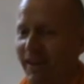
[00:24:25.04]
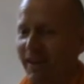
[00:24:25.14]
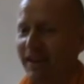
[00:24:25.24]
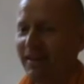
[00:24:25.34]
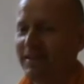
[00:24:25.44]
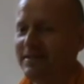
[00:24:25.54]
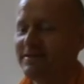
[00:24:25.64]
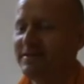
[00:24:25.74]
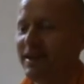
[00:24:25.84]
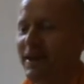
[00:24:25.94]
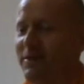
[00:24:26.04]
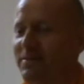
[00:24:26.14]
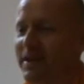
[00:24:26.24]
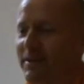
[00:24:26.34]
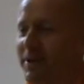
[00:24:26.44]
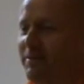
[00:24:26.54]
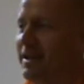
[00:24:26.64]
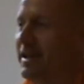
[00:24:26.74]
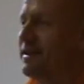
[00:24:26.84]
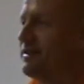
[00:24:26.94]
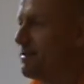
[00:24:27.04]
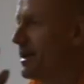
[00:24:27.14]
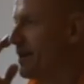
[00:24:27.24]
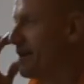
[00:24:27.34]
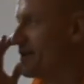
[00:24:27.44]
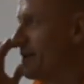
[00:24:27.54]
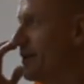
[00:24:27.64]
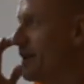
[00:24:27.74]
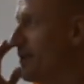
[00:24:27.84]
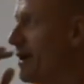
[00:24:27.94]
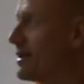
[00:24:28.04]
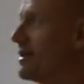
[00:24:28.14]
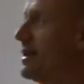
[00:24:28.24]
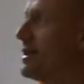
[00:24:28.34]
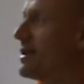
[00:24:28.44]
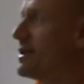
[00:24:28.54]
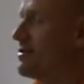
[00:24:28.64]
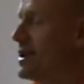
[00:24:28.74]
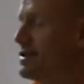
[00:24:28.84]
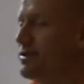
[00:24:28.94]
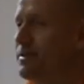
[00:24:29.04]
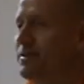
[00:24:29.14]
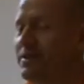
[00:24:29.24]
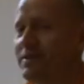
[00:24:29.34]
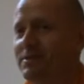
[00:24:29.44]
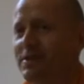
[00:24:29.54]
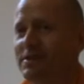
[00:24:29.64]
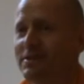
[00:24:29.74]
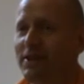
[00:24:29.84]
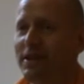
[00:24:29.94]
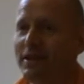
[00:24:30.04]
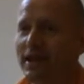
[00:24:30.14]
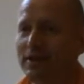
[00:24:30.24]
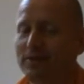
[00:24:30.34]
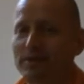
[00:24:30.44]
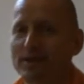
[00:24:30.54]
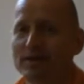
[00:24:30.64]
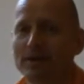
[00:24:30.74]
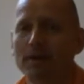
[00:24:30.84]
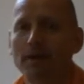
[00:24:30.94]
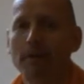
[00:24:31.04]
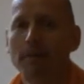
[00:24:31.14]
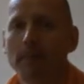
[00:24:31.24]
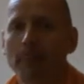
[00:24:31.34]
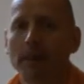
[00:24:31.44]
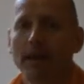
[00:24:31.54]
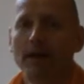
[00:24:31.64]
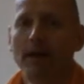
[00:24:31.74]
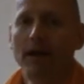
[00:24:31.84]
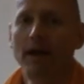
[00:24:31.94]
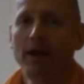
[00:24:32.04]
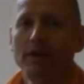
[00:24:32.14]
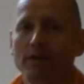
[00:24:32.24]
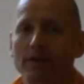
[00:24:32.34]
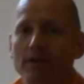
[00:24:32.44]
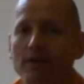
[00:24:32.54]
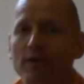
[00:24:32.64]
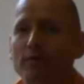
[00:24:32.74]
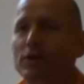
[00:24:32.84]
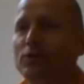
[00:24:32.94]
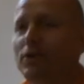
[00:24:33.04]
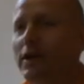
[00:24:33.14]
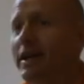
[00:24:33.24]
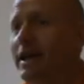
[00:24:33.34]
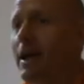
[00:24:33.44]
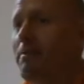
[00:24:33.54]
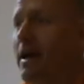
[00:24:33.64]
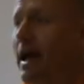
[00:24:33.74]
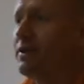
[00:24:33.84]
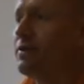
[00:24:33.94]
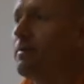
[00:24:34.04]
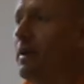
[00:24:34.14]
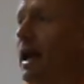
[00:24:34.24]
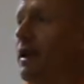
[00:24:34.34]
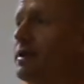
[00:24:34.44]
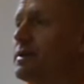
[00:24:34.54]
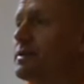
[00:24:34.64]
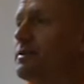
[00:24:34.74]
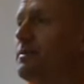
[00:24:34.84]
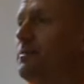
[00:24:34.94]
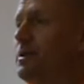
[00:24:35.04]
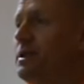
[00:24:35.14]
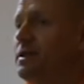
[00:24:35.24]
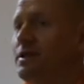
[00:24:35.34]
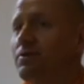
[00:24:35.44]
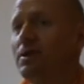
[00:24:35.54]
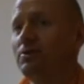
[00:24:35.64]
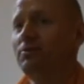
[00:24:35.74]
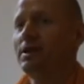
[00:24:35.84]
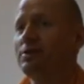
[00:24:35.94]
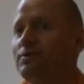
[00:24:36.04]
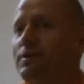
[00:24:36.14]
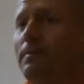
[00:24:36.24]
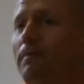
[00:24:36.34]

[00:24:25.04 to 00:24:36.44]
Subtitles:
I've been speaking maybe lately about something about the Dhritarashtra, because I'm just studying that recently. And Vidura, he came back to the palace, preaching to Dhritarashtra.